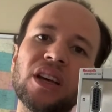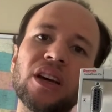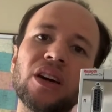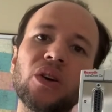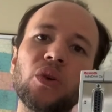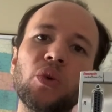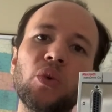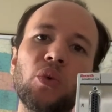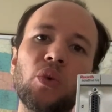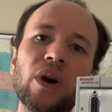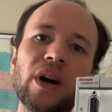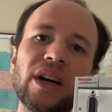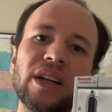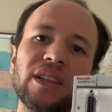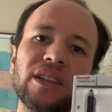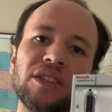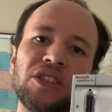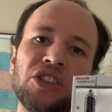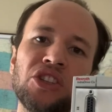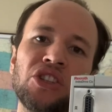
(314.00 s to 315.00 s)

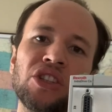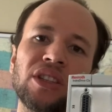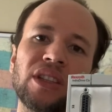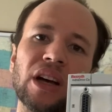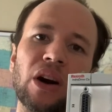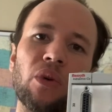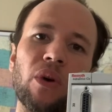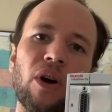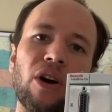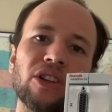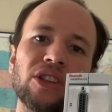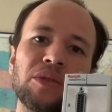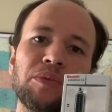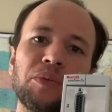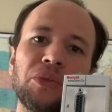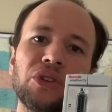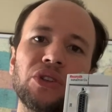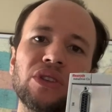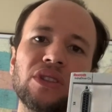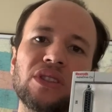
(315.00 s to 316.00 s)
1 digital
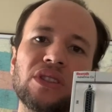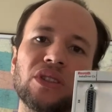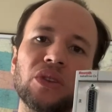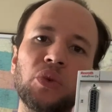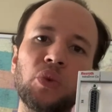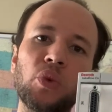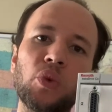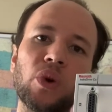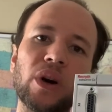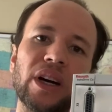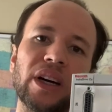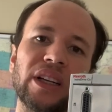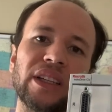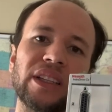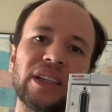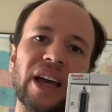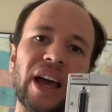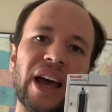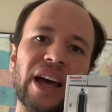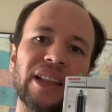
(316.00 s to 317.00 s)
output,
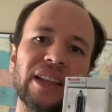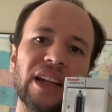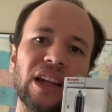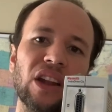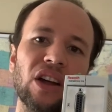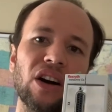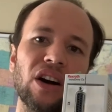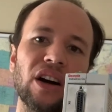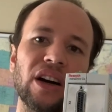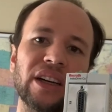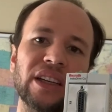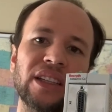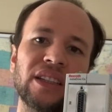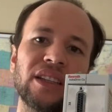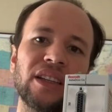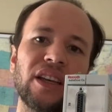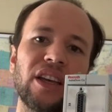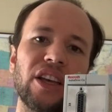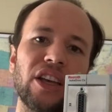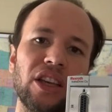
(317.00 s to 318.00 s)
1 analog
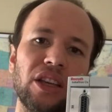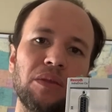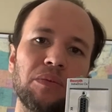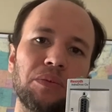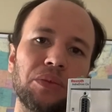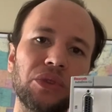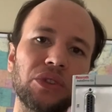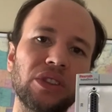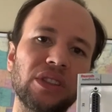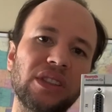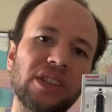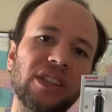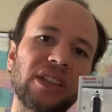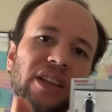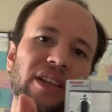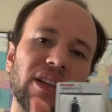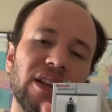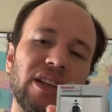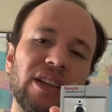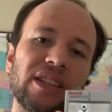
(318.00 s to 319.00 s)
input
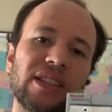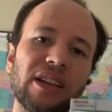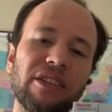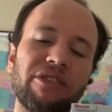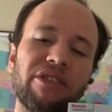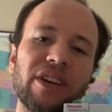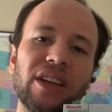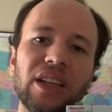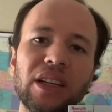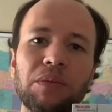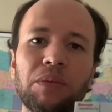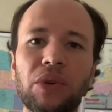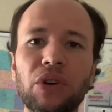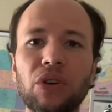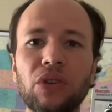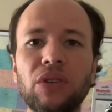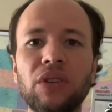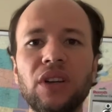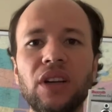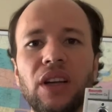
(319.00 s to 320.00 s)
is
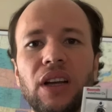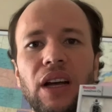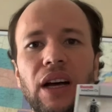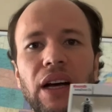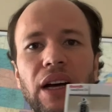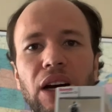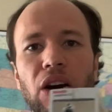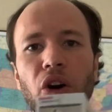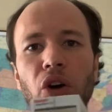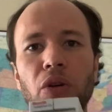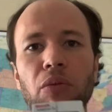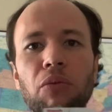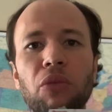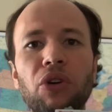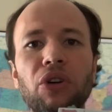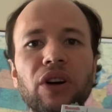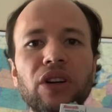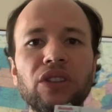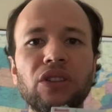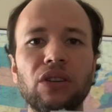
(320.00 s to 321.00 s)
available
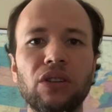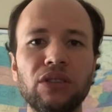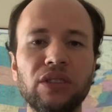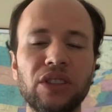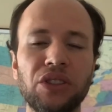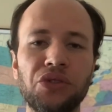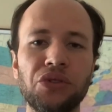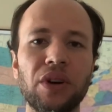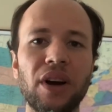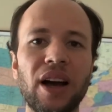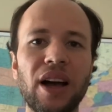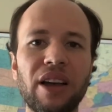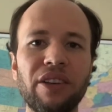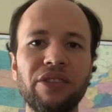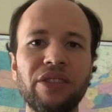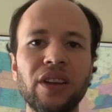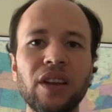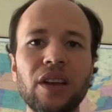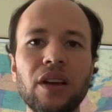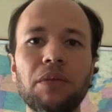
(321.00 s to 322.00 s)
onboard on the
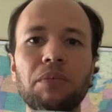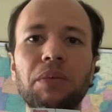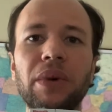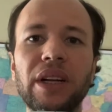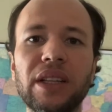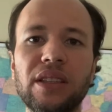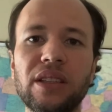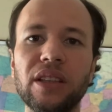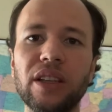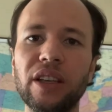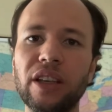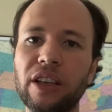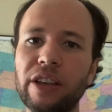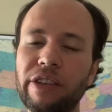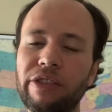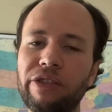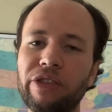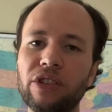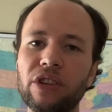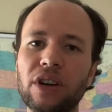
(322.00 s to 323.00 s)
drive. But
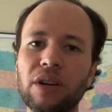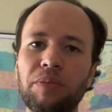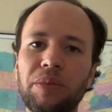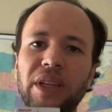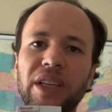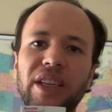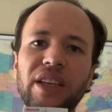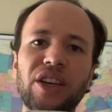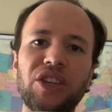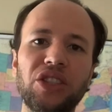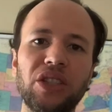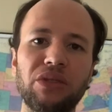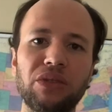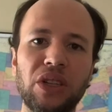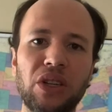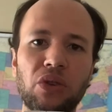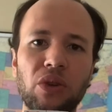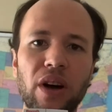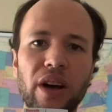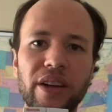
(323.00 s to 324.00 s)
if your application
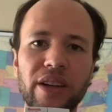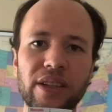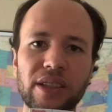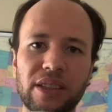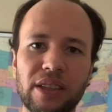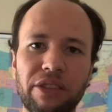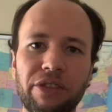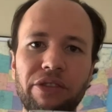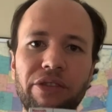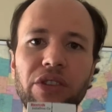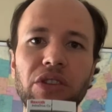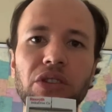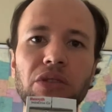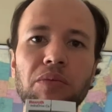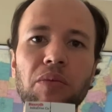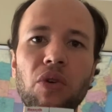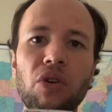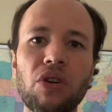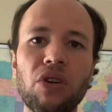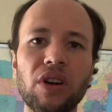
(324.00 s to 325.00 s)
requires a few
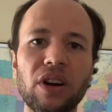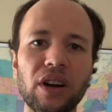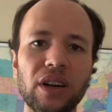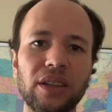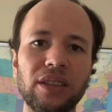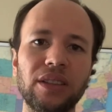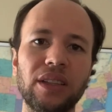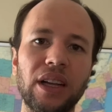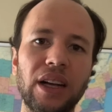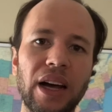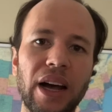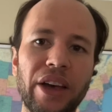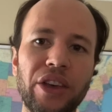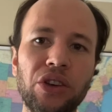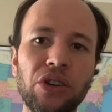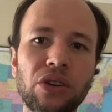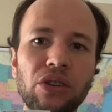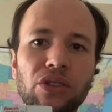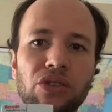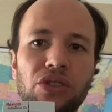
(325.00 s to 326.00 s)
more
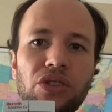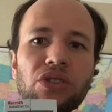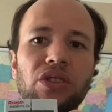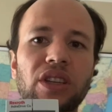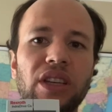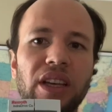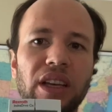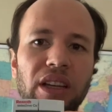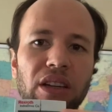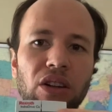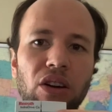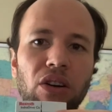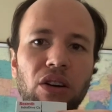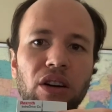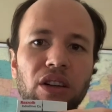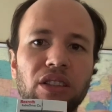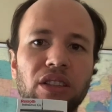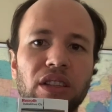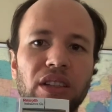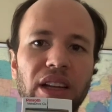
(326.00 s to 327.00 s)
IOs, you can
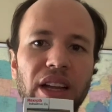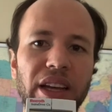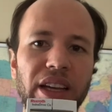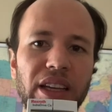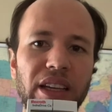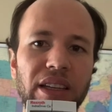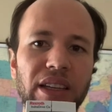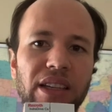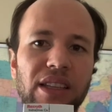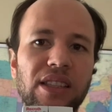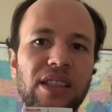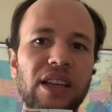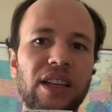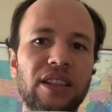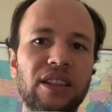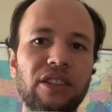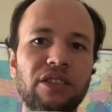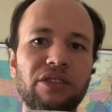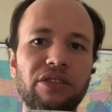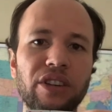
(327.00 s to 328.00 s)
order like an
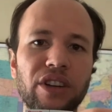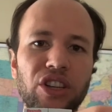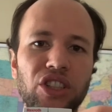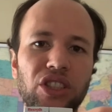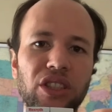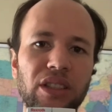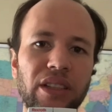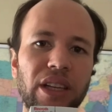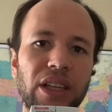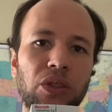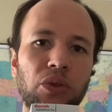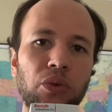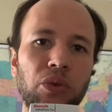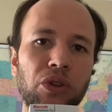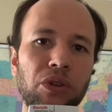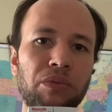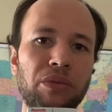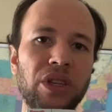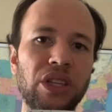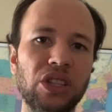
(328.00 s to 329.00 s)
extended version that
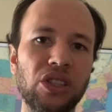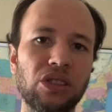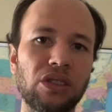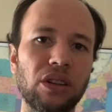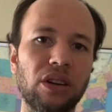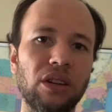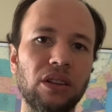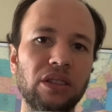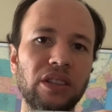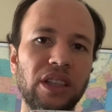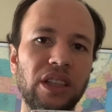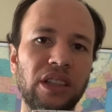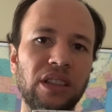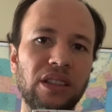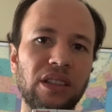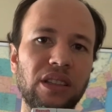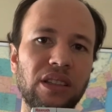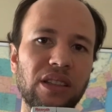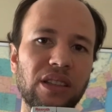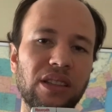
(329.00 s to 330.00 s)
will be installed
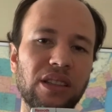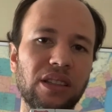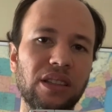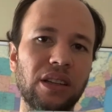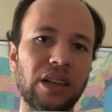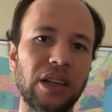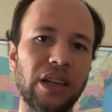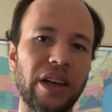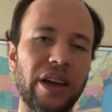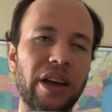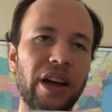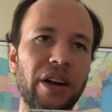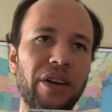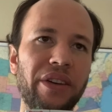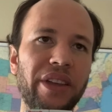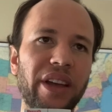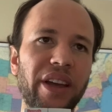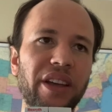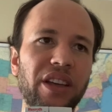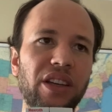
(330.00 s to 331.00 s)
in this
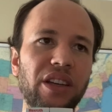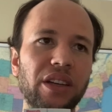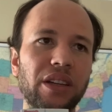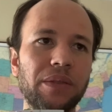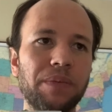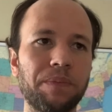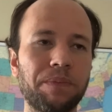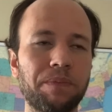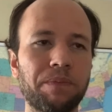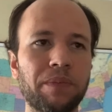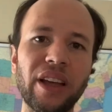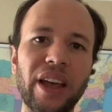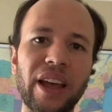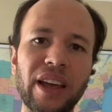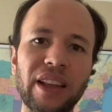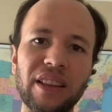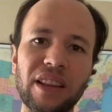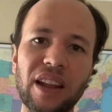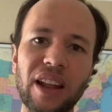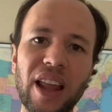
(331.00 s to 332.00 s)
area here.
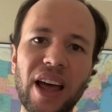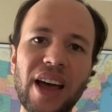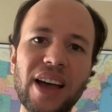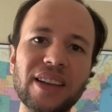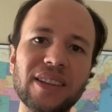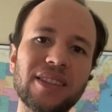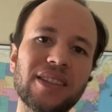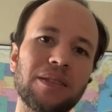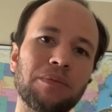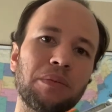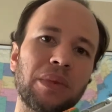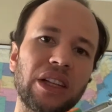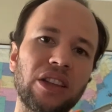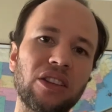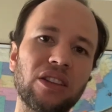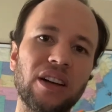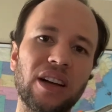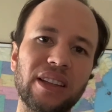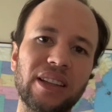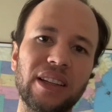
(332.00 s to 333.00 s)
And last
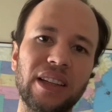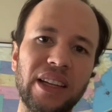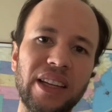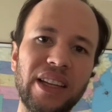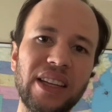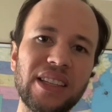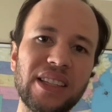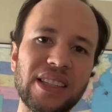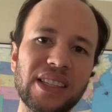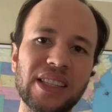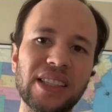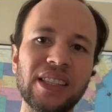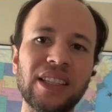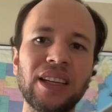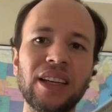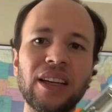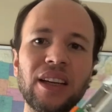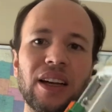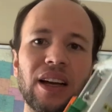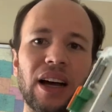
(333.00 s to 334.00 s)
but not least,
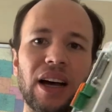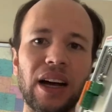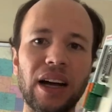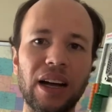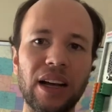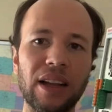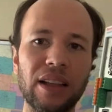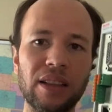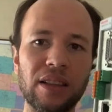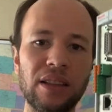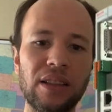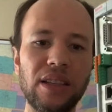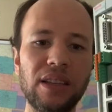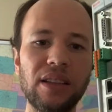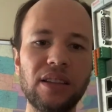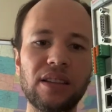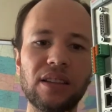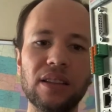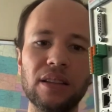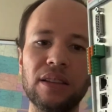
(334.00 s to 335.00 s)

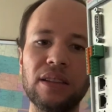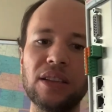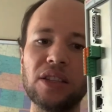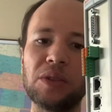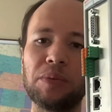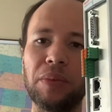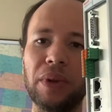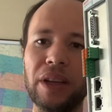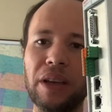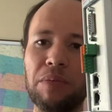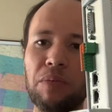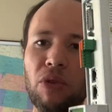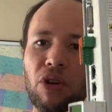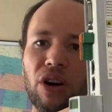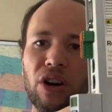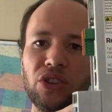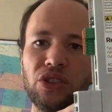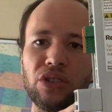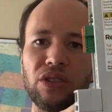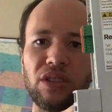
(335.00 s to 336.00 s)
this display
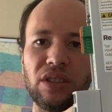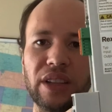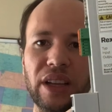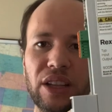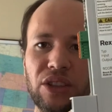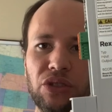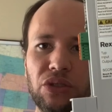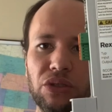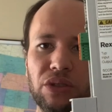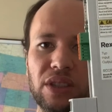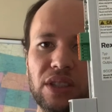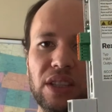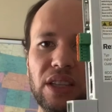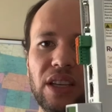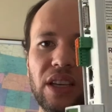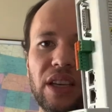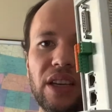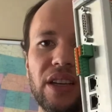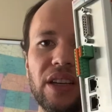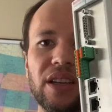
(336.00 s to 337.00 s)
module that you
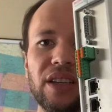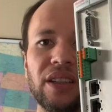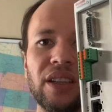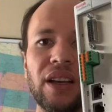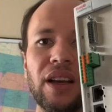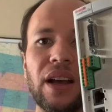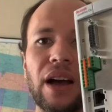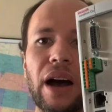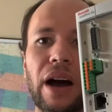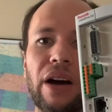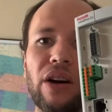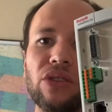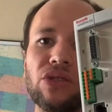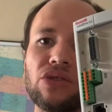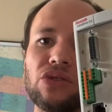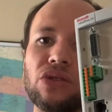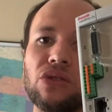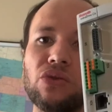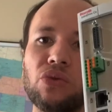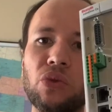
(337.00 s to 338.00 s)
see here
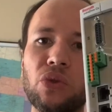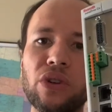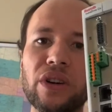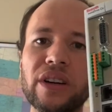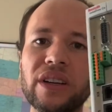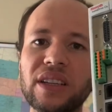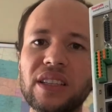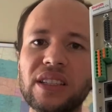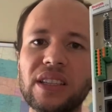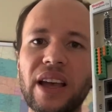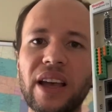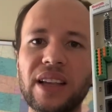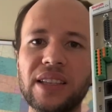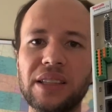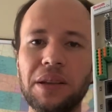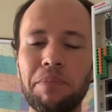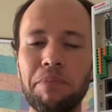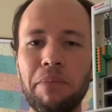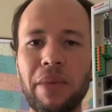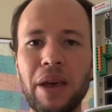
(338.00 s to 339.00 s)
also works
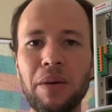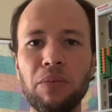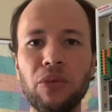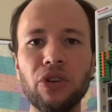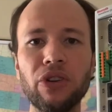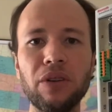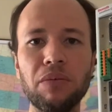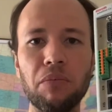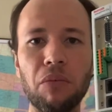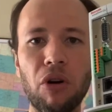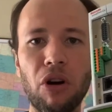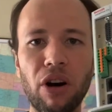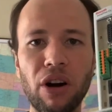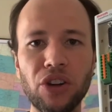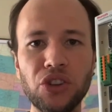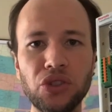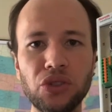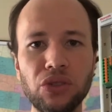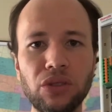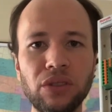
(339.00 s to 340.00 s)
as a memory
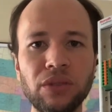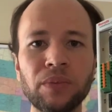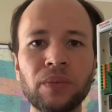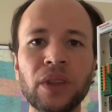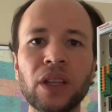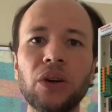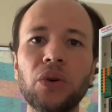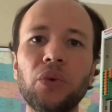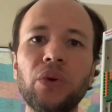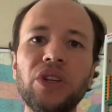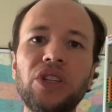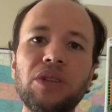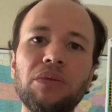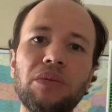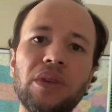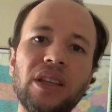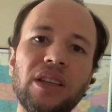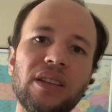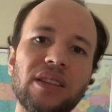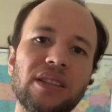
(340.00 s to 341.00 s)
module, which
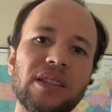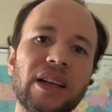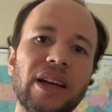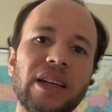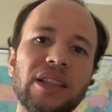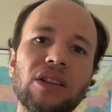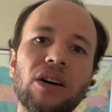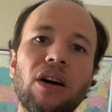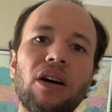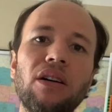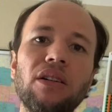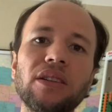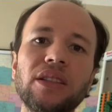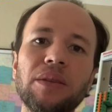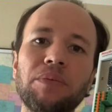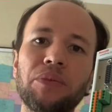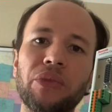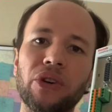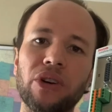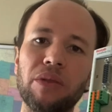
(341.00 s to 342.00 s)
means that all
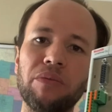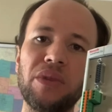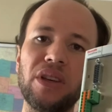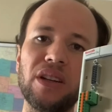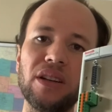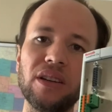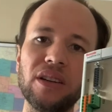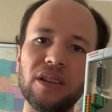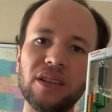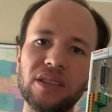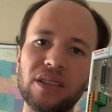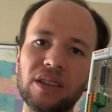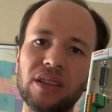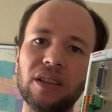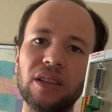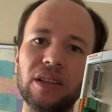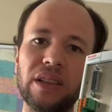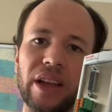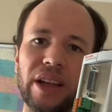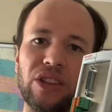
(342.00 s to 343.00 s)
the parameters
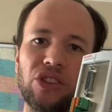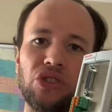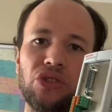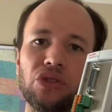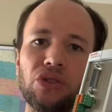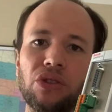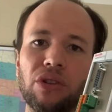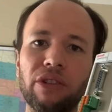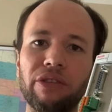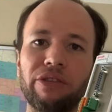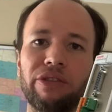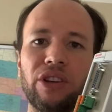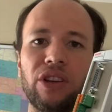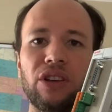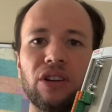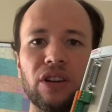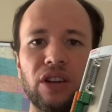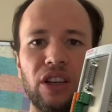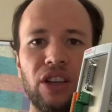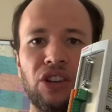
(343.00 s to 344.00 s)
that you
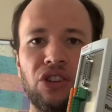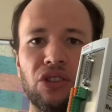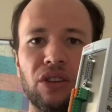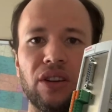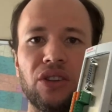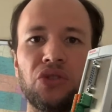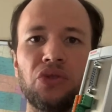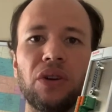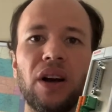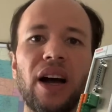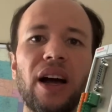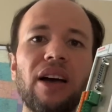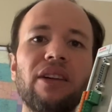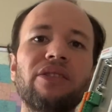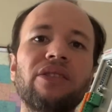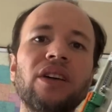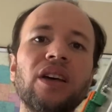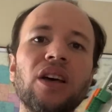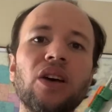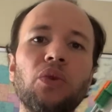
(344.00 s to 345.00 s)
configure in your
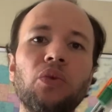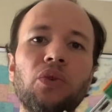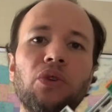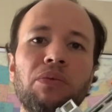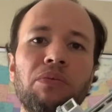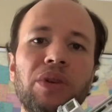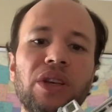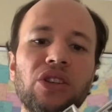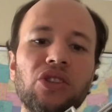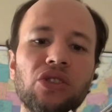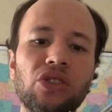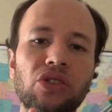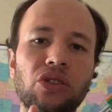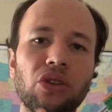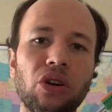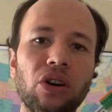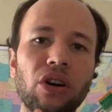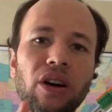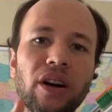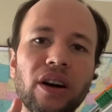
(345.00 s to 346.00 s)
drive will be
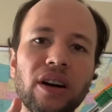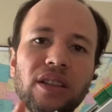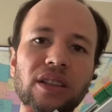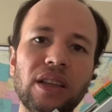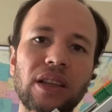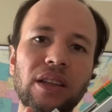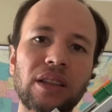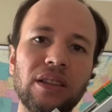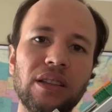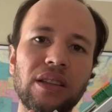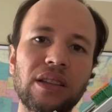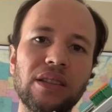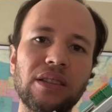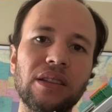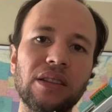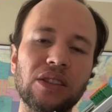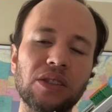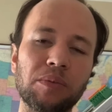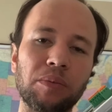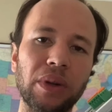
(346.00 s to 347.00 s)
stored in this
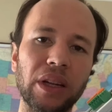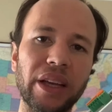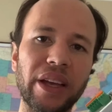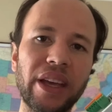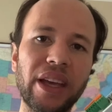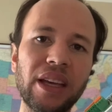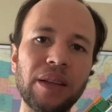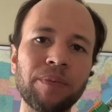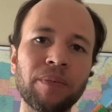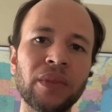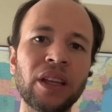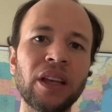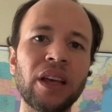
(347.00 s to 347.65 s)
display.